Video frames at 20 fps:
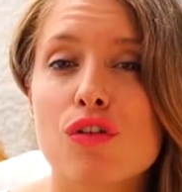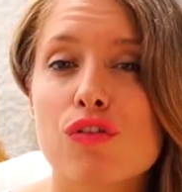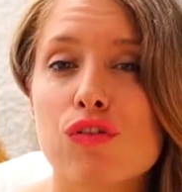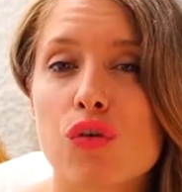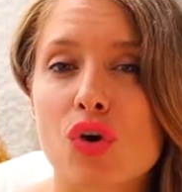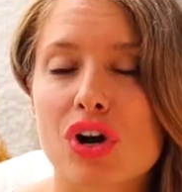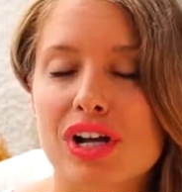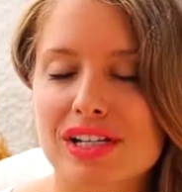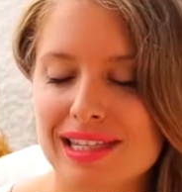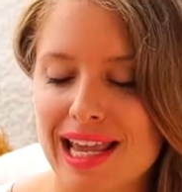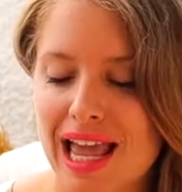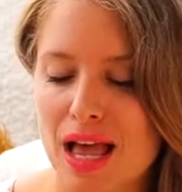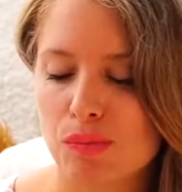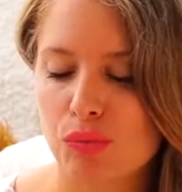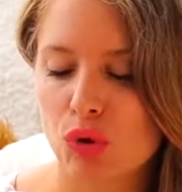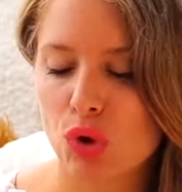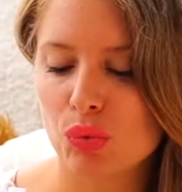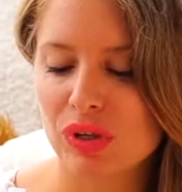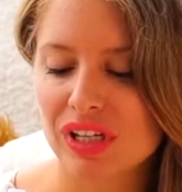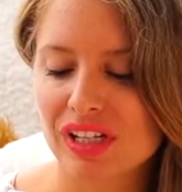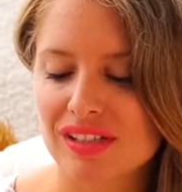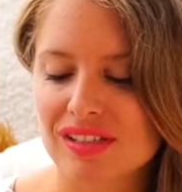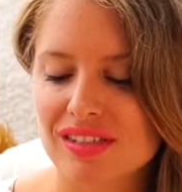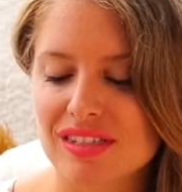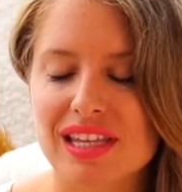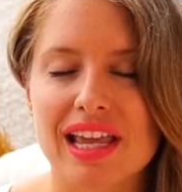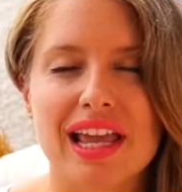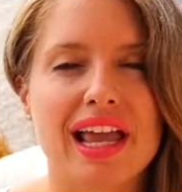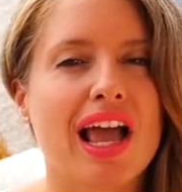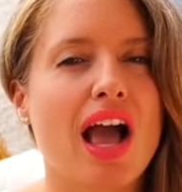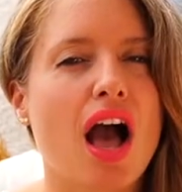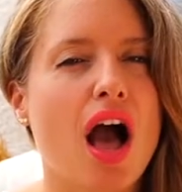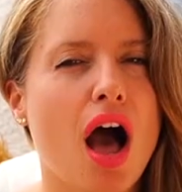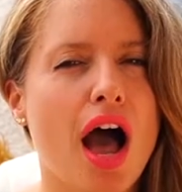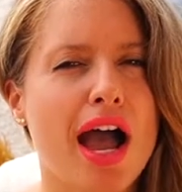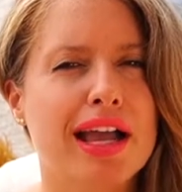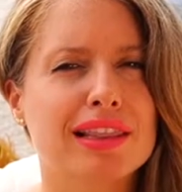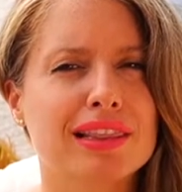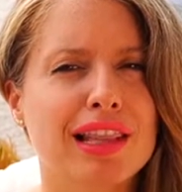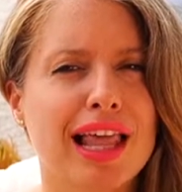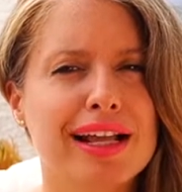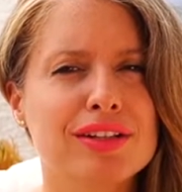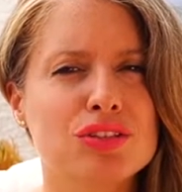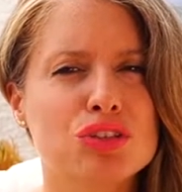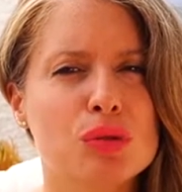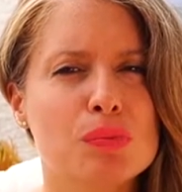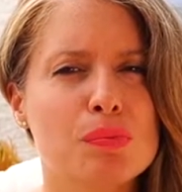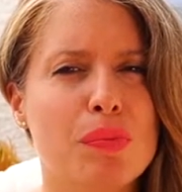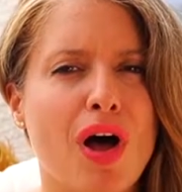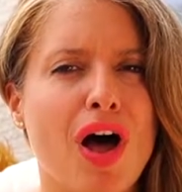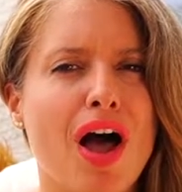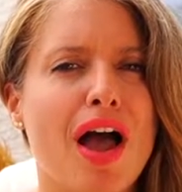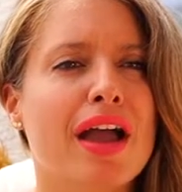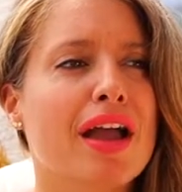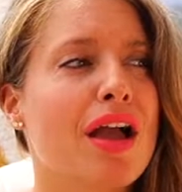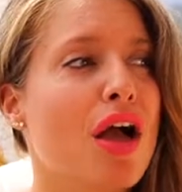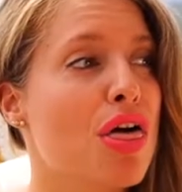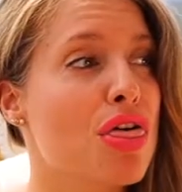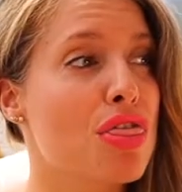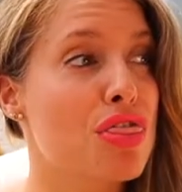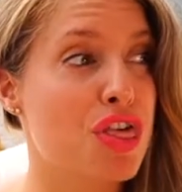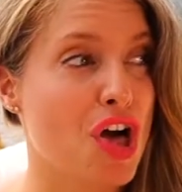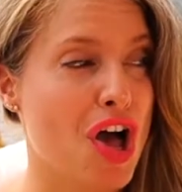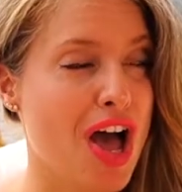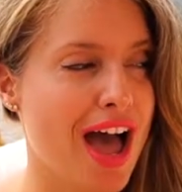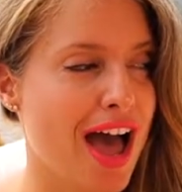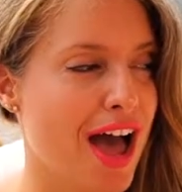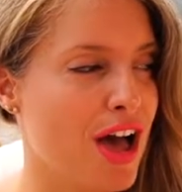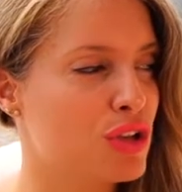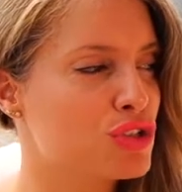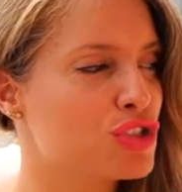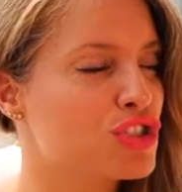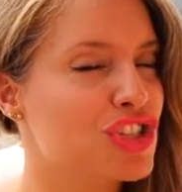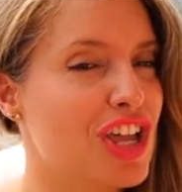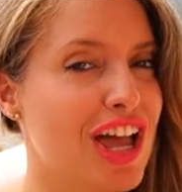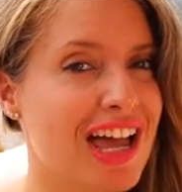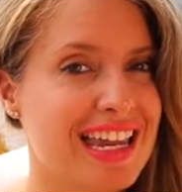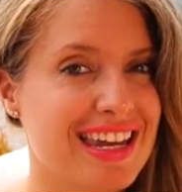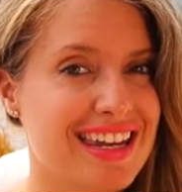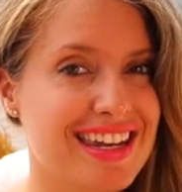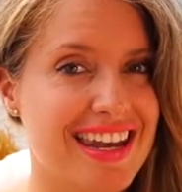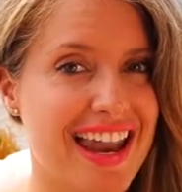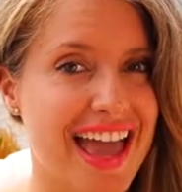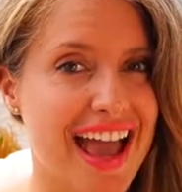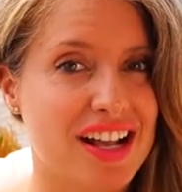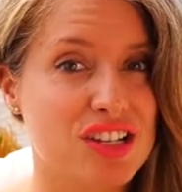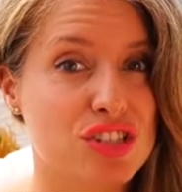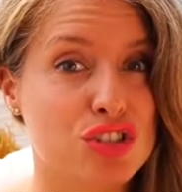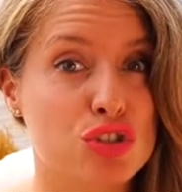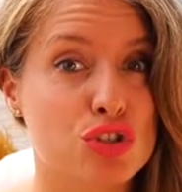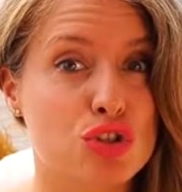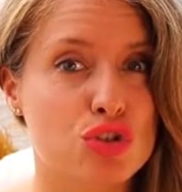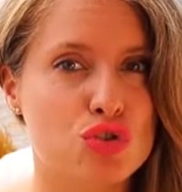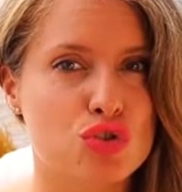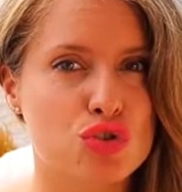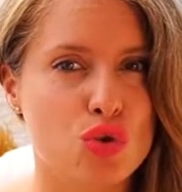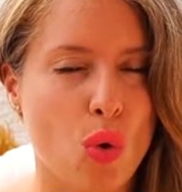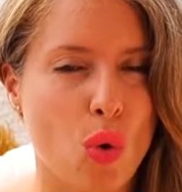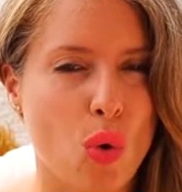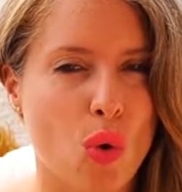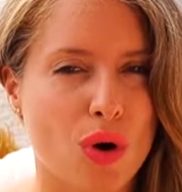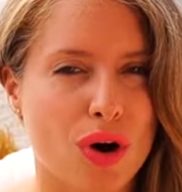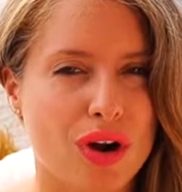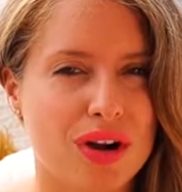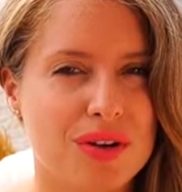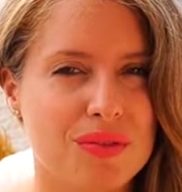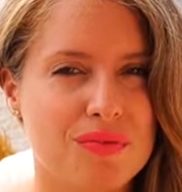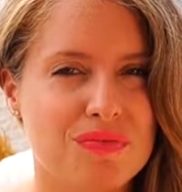For example, we could say, I'd like to buy the house next door.